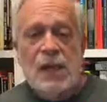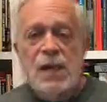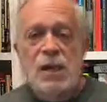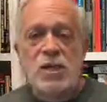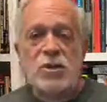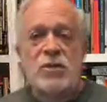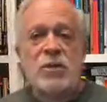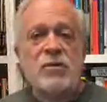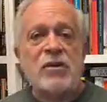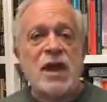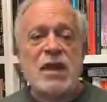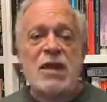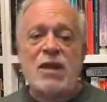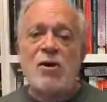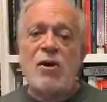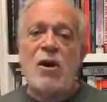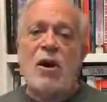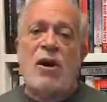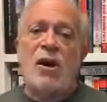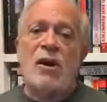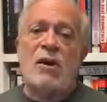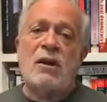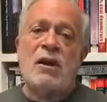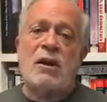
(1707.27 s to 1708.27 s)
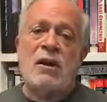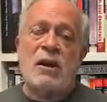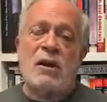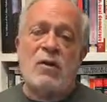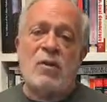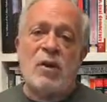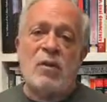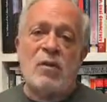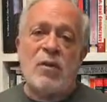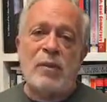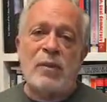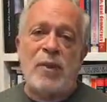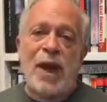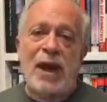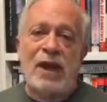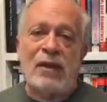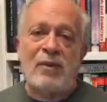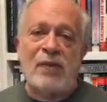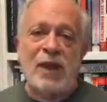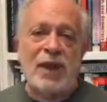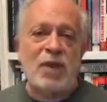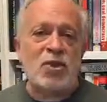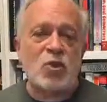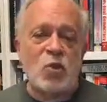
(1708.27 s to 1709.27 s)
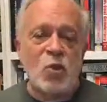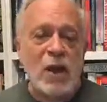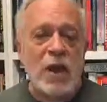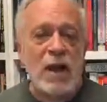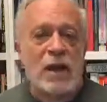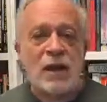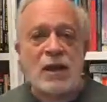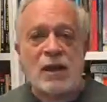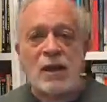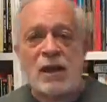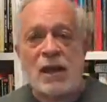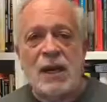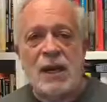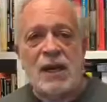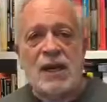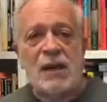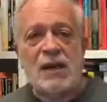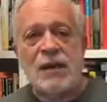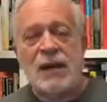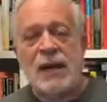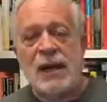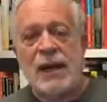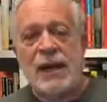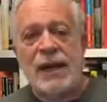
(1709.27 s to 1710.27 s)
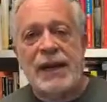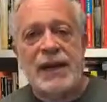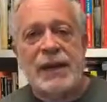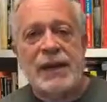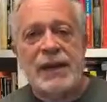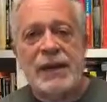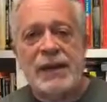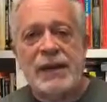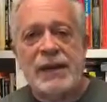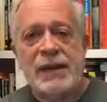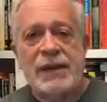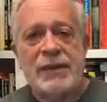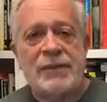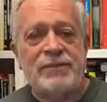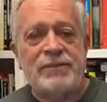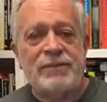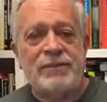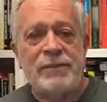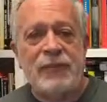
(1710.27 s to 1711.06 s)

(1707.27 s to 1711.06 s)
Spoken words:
So thank you all. We'll be back next week. I